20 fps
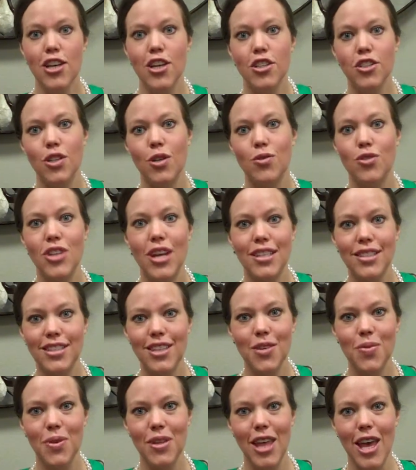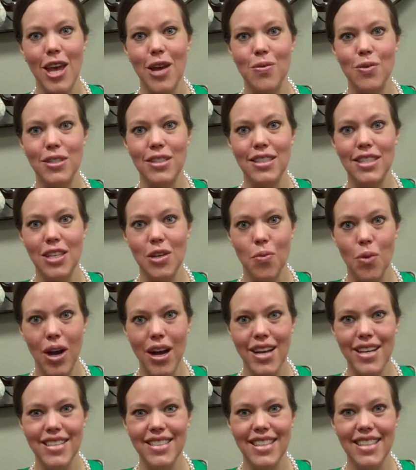So Jessica with A1C
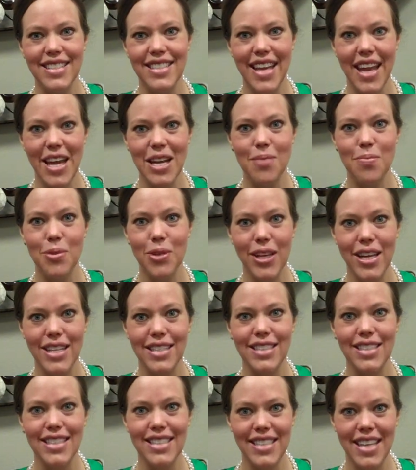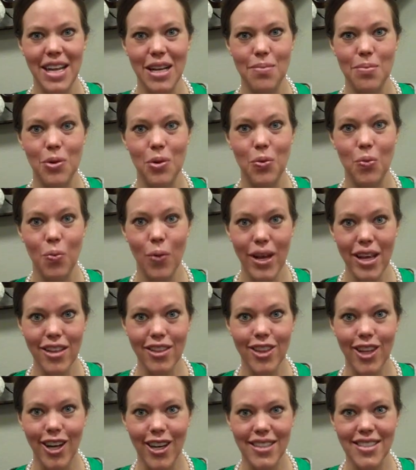Wise Attainable and Sustainable Weight
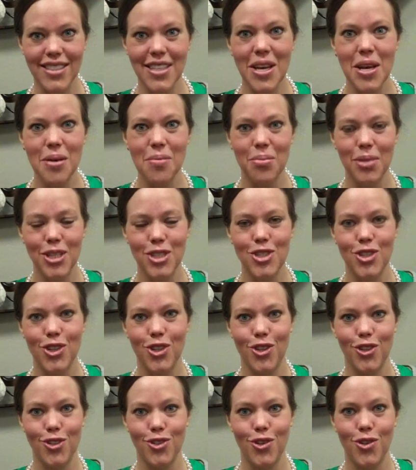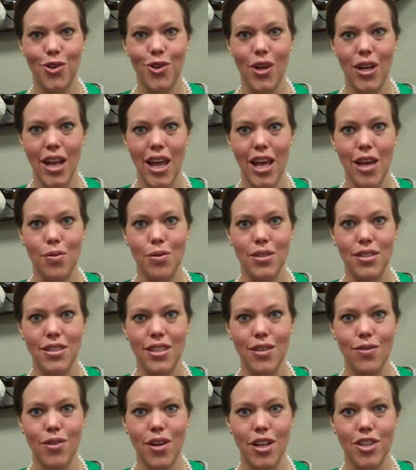Loss, Blood Sugar Control, and
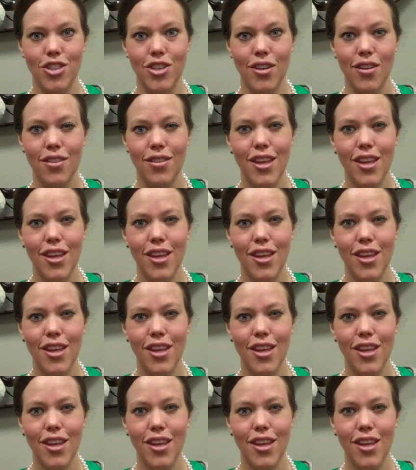A1C Reduction.